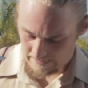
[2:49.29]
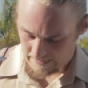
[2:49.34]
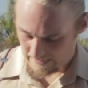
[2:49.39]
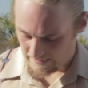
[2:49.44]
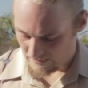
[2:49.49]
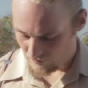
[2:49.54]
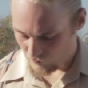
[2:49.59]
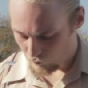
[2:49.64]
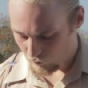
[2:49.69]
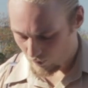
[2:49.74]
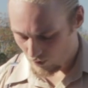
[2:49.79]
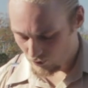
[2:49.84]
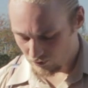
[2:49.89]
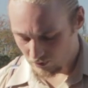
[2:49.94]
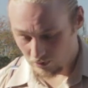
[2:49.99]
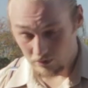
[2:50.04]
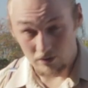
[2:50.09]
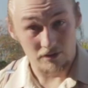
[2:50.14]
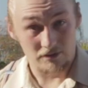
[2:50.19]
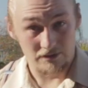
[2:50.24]
And it won't
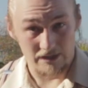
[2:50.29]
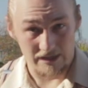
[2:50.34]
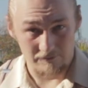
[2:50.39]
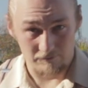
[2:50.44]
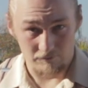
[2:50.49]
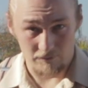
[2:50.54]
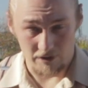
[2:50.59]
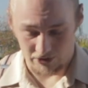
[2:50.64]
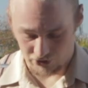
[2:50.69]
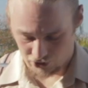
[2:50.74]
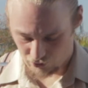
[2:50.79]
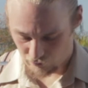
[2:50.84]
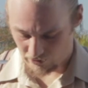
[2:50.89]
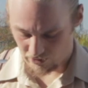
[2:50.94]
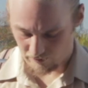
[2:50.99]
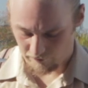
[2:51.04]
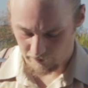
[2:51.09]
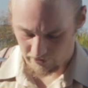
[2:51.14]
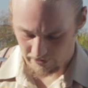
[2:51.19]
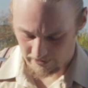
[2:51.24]
look like much when
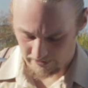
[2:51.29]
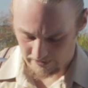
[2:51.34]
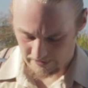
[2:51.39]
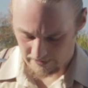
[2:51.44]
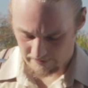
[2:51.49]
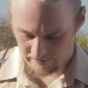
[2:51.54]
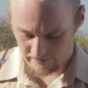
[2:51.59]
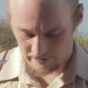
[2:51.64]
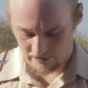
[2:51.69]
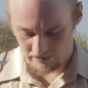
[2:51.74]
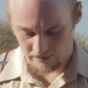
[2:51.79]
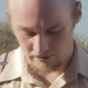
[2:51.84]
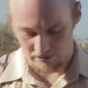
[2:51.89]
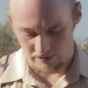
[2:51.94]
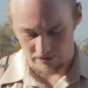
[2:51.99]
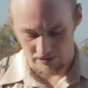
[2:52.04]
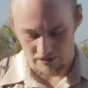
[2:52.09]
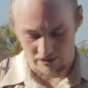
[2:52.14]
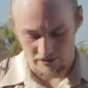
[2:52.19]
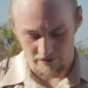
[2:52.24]
you're putting it in there,
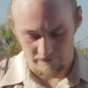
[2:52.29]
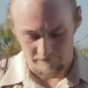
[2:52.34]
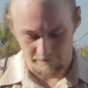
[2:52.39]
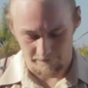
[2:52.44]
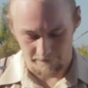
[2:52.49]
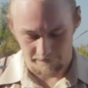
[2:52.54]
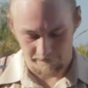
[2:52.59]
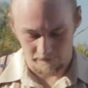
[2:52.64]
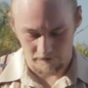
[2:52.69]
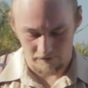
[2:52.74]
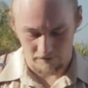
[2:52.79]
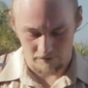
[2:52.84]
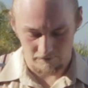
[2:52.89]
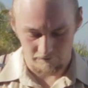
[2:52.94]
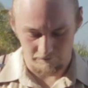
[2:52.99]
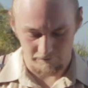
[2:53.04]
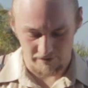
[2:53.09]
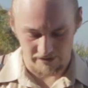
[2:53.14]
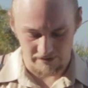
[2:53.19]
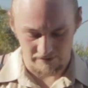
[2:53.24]

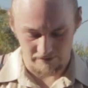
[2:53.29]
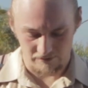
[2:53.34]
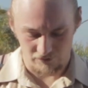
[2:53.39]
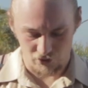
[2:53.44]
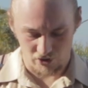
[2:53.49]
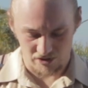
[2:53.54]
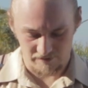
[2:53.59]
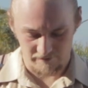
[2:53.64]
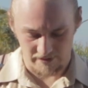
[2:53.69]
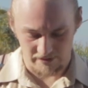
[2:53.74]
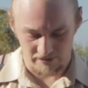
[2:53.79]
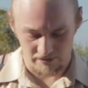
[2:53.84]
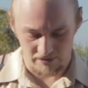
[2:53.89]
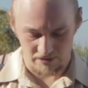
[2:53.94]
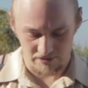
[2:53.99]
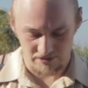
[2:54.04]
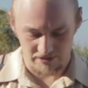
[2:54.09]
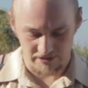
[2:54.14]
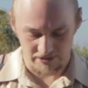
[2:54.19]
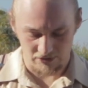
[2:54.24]
but trust me, it
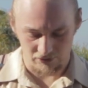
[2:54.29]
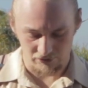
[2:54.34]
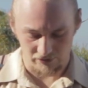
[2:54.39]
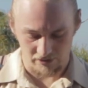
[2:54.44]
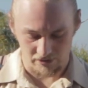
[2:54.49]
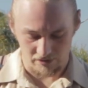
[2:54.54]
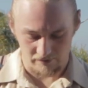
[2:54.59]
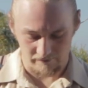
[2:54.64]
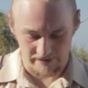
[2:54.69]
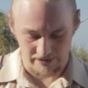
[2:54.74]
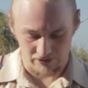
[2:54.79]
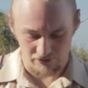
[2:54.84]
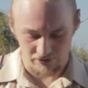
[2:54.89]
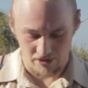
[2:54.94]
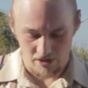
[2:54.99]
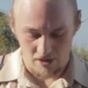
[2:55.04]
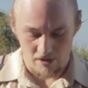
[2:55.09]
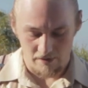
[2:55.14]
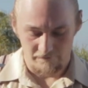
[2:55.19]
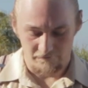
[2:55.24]
does yield a good amount.
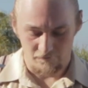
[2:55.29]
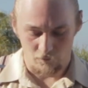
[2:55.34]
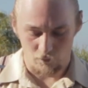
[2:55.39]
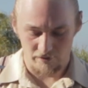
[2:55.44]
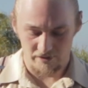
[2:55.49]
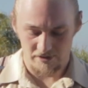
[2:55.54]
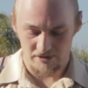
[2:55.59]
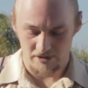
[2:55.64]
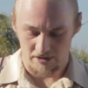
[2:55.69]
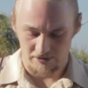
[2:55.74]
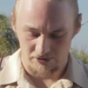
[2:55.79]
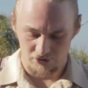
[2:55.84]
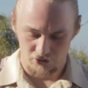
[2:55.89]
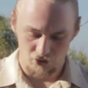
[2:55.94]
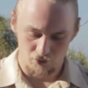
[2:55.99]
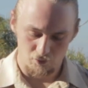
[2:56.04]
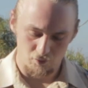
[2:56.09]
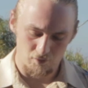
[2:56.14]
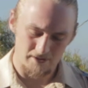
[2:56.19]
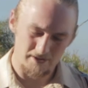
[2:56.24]
For this cocktail,
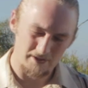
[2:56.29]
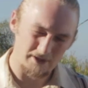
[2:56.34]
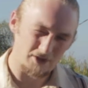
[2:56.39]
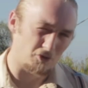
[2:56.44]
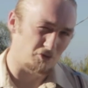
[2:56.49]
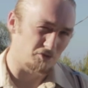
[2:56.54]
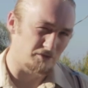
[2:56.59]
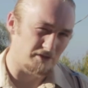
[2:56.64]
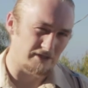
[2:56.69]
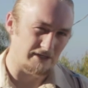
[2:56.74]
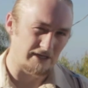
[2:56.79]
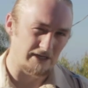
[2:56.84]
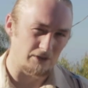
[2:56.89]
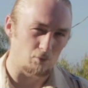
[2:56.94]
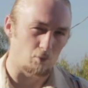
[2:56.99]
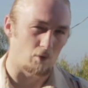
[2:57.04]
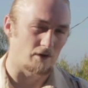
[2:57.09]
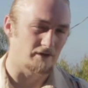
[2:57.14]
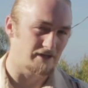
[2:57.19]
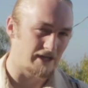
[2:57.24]
you really only need
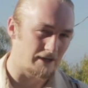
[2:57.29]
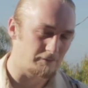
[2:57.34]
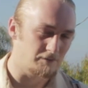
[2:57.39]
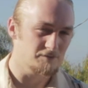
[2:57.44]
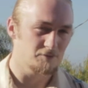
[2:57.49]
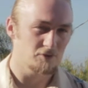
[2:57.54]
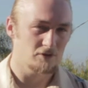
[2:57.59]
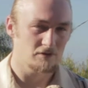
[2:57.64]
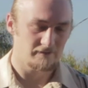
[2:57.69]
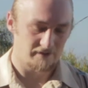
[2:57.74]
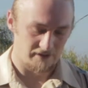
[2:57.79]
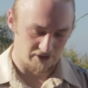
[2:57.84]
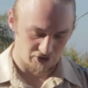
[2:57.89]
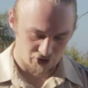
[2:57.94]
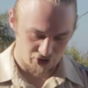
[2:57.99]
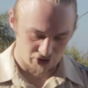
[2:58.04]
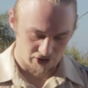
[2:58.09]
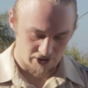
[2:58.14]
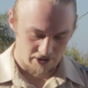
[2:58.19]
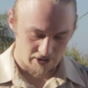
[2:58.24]
1 tablespoon of
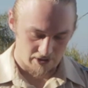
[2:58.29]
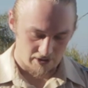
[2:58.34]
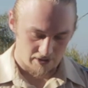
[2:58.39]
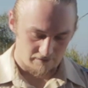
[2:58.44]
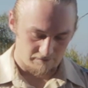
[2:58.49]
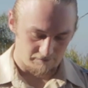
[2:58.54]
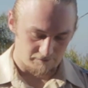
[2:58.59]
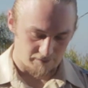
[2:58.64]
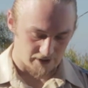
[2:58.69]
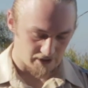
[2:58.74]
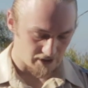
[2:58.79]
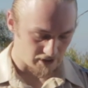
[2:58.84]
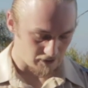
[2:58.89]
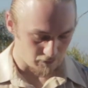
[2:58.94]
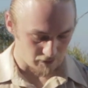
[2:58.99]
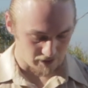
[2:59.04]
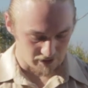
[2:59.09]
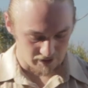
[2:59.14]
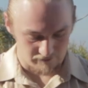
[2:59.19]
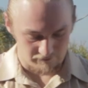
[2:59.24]
each, but
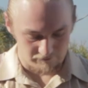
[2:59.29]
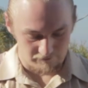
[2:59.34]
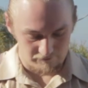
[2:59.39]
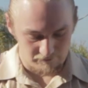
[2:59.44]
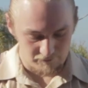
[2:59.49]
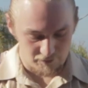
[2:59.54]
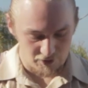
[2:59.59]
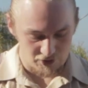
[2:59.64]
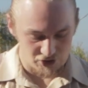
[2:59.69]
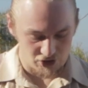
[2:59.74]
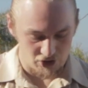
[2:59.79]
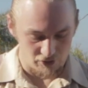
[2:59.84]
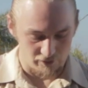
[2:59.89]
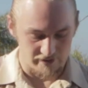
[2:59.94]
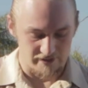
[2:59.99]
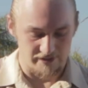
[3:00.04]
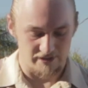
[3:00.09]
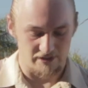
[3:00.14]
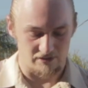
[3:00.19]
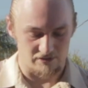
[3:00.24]
we're going to put 2
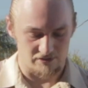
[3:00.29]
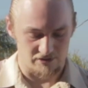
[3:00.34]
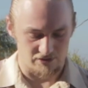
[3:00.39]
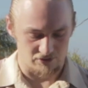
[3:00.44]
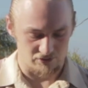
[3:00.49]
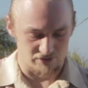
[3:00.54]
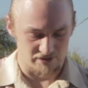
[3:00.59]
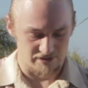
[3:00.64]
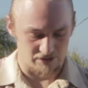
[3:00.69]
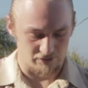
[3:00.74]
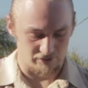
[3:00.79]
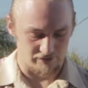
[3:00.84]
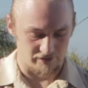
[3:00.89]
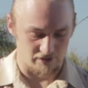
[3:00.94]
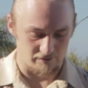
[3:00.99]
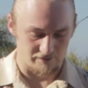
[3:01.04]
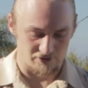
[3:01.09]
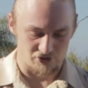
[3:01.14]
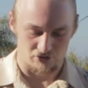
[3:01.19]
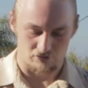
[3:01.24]
in here to stick with
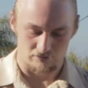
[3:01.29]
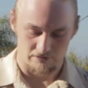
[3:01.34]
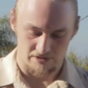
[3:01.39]
the original